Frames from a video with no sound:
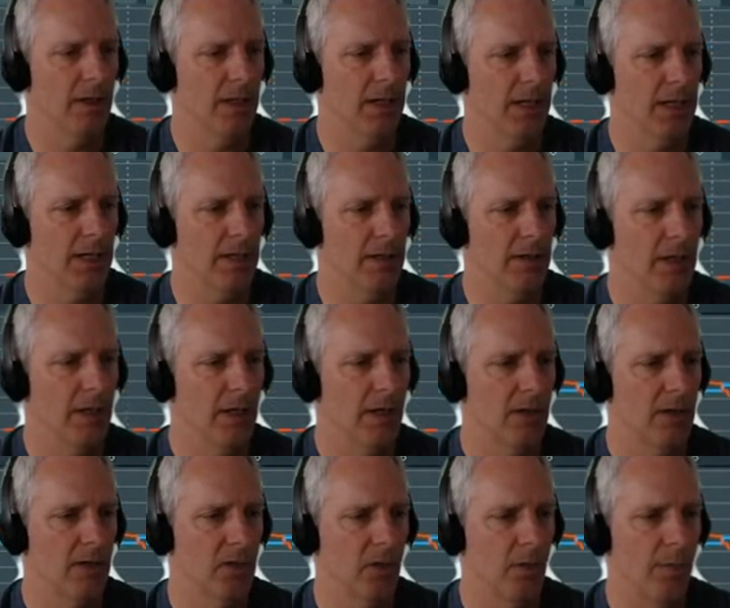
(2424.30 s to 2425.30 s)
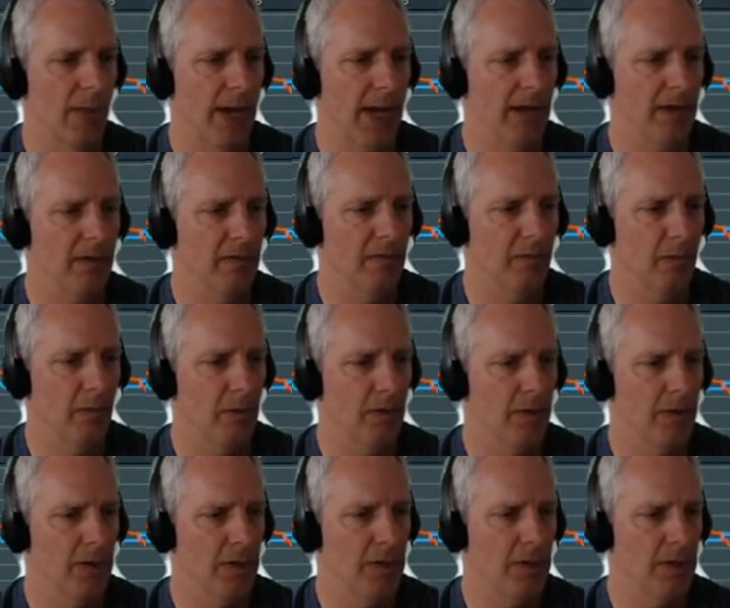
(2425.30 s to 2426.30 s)
Okay, so back and
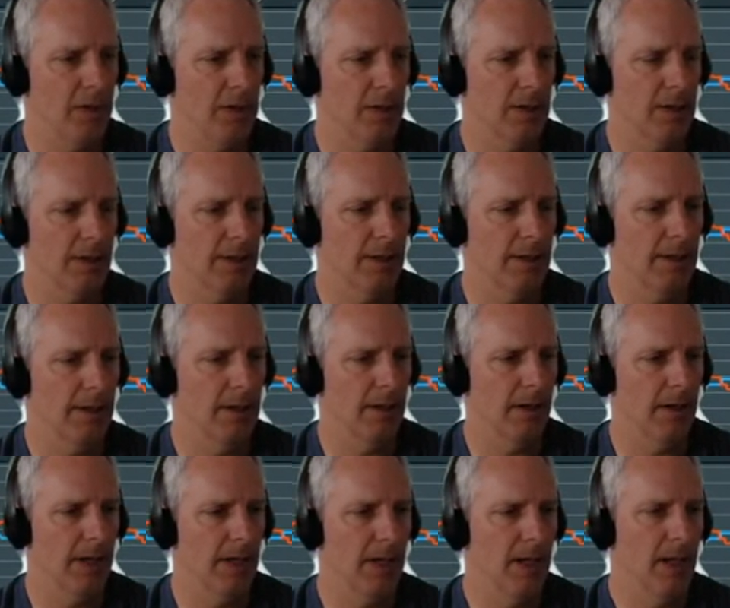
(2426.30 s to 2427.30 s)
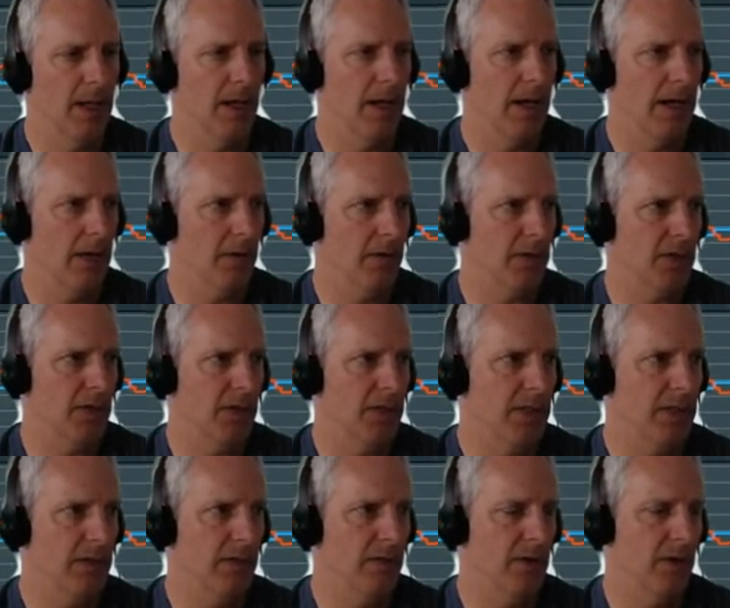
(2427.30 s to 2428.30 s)
forth in here right? Now,
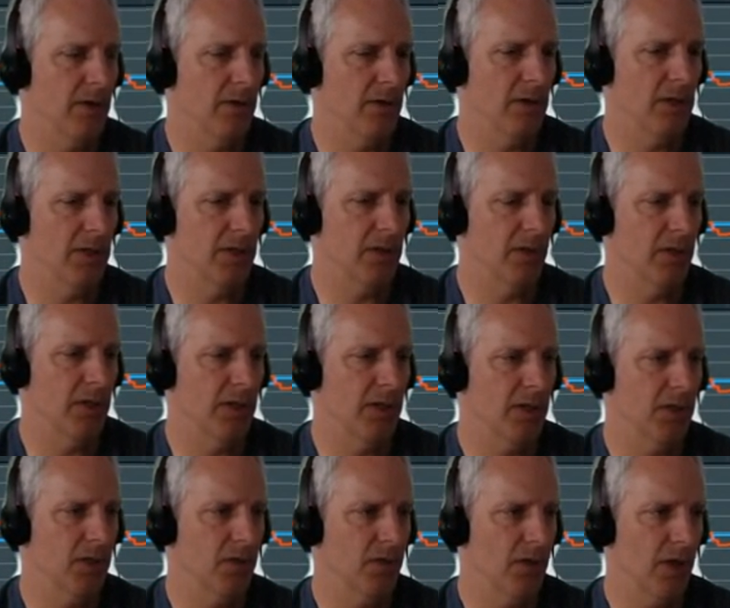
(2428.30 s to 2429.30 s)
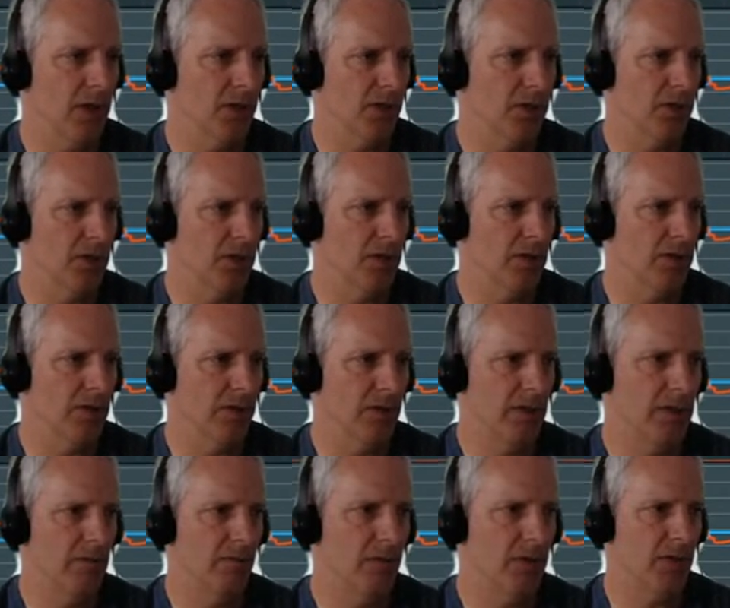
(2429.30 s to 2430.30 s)
still though, let's look at the structure.
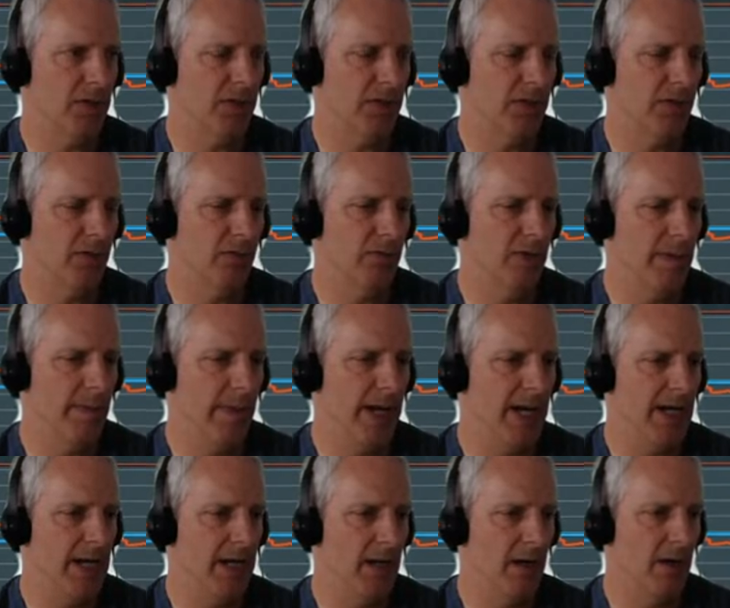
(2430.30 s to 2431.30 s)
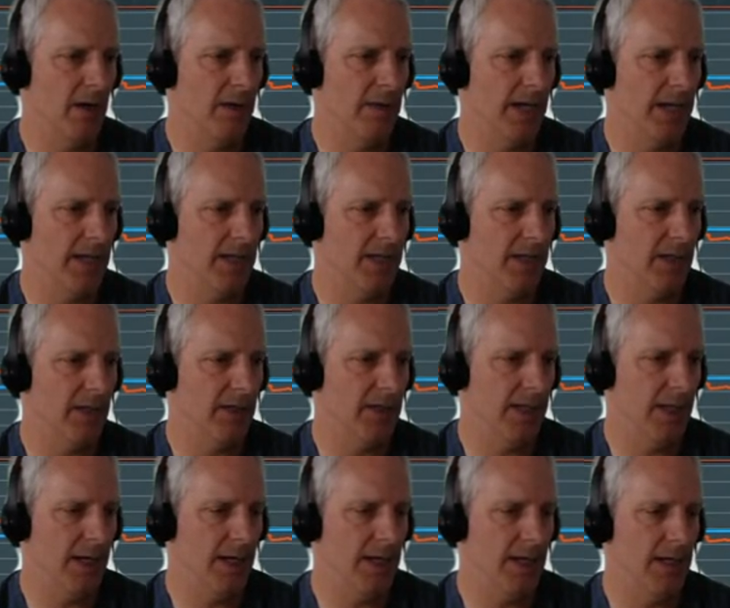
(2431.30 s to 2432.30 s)
See, we're still remaining on that sell
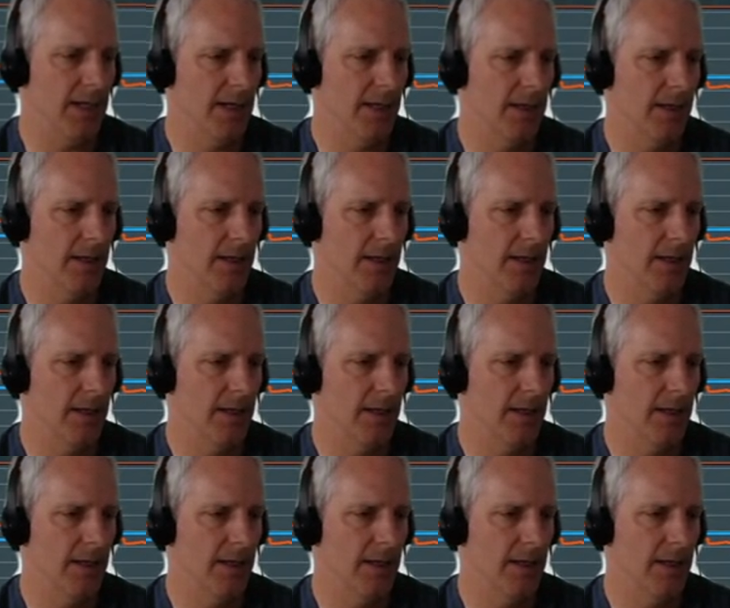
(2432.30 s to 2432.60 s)
side.